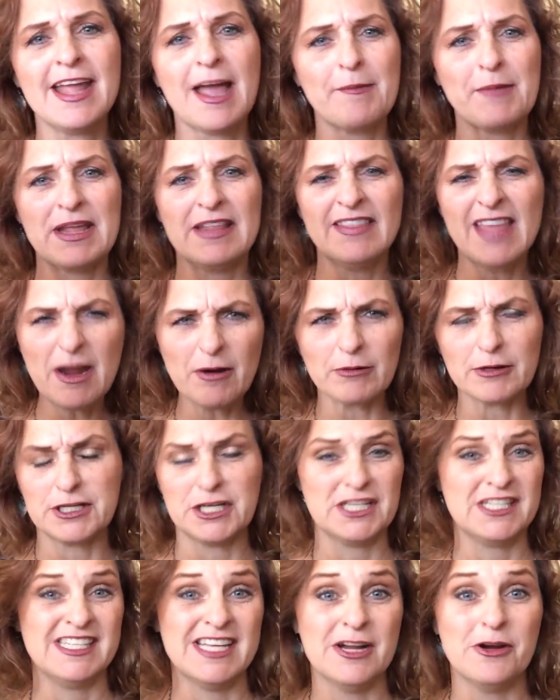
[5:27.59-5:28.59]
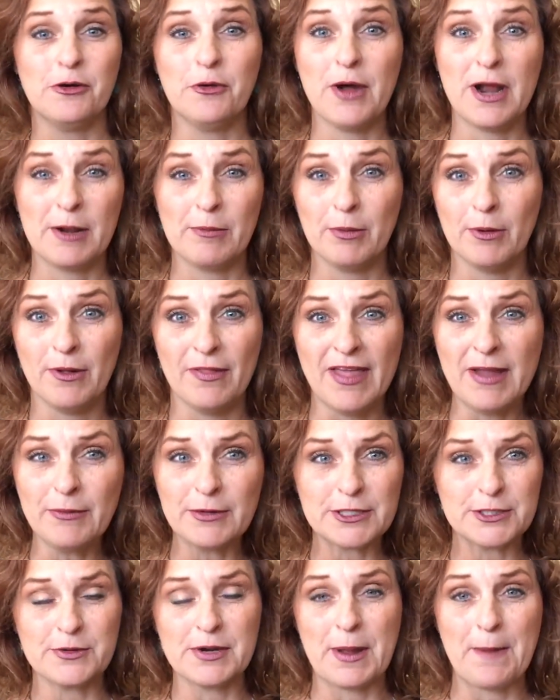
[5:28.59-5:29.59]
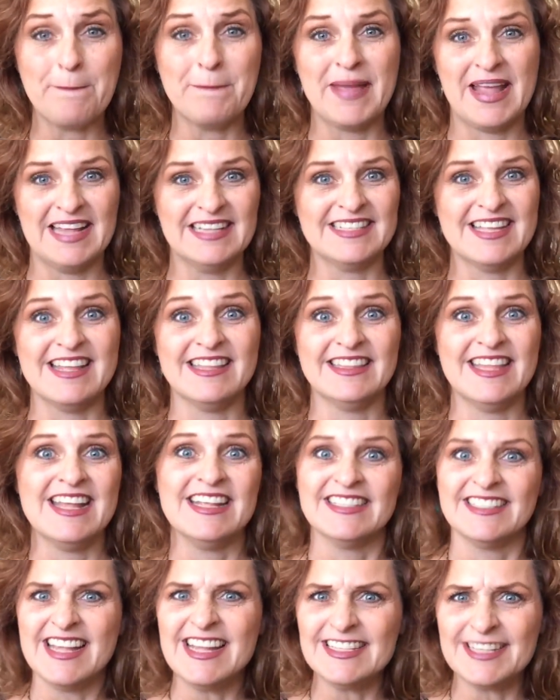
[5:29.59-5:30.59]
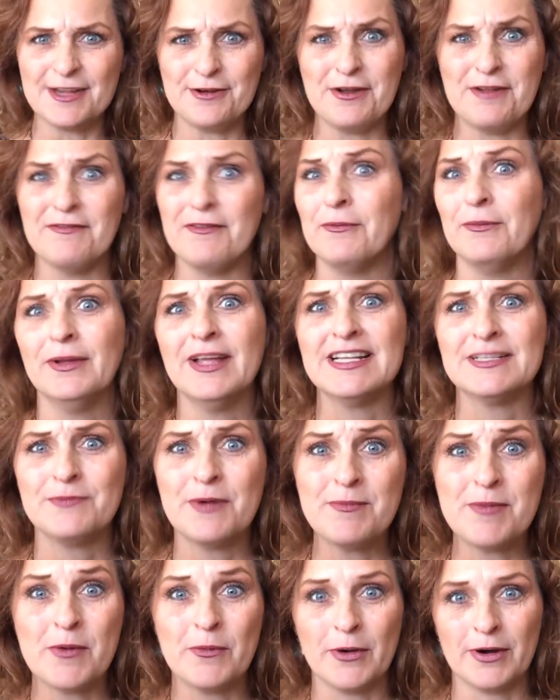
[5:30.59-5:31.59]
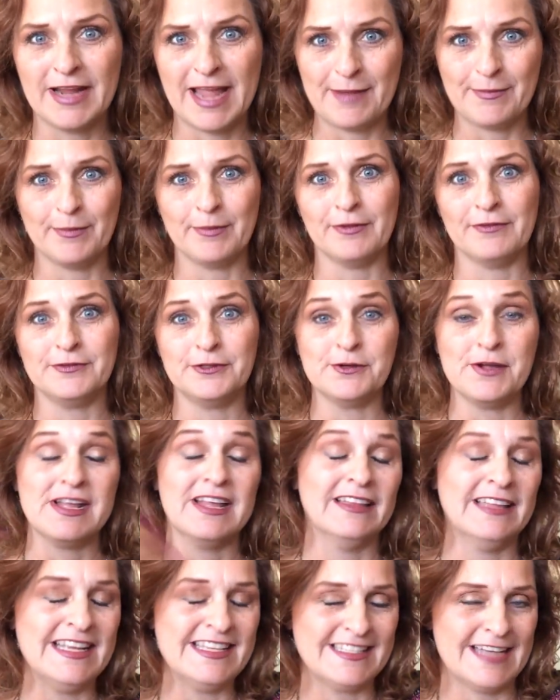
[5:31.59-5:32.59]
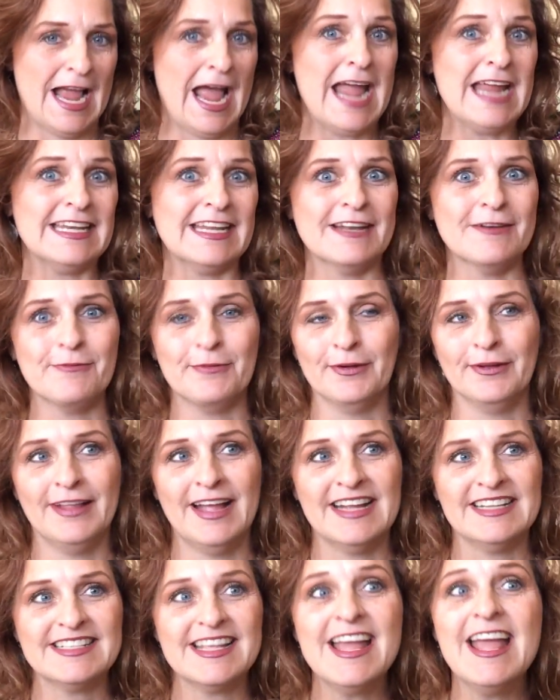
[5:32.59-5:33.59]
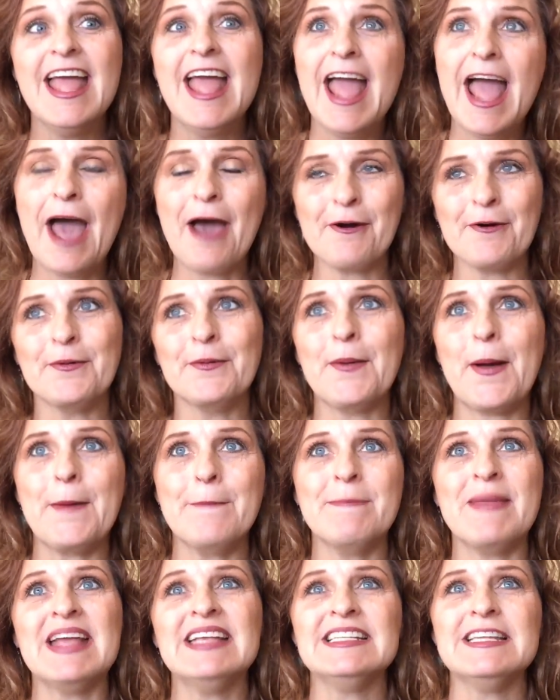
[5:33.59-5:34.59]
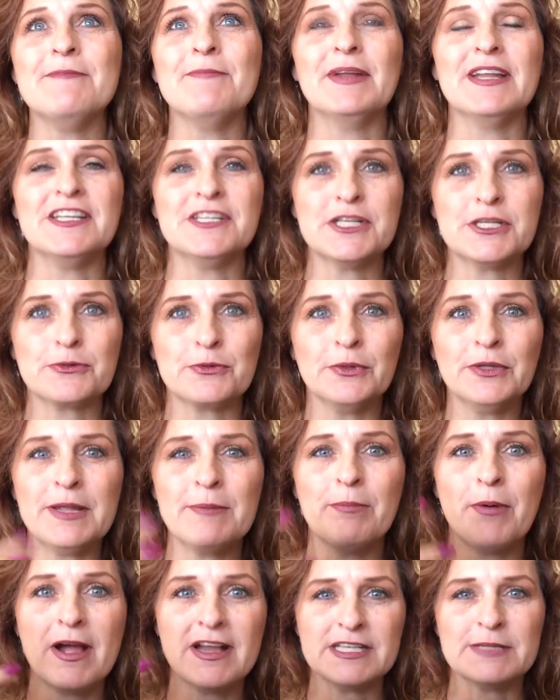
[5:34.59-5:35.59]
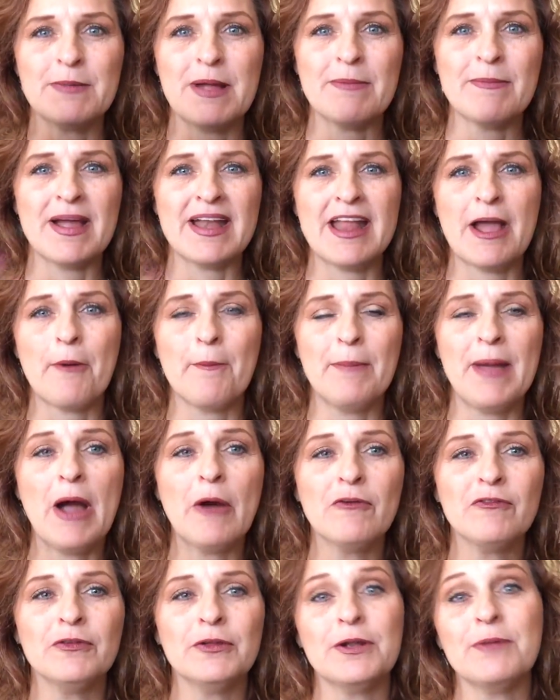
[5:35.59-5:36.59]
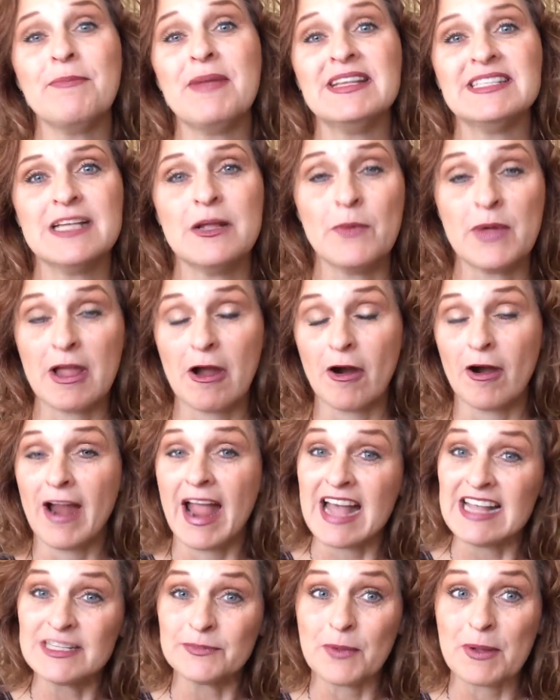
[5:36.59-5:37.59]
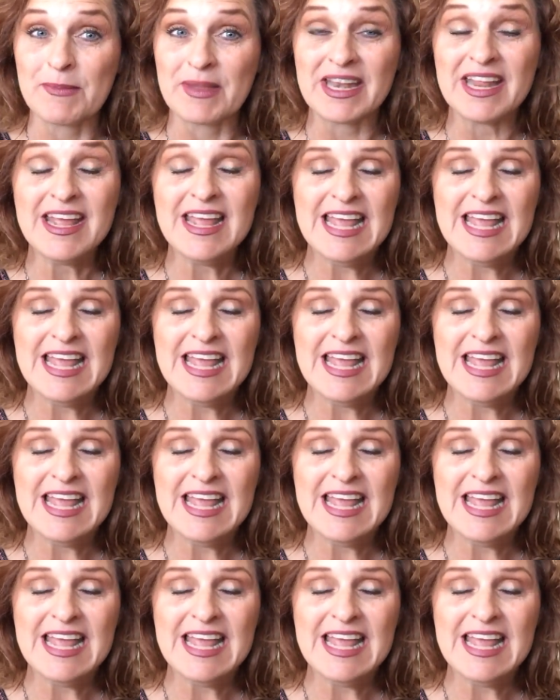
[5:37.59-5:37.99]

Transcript: I mean, they were just incredible, and they were doing amazing things that you didn't even realize women were capable of doing. At least I didn't realize how amazing, but it just really brought to my mind how powerful and amazing we are as women.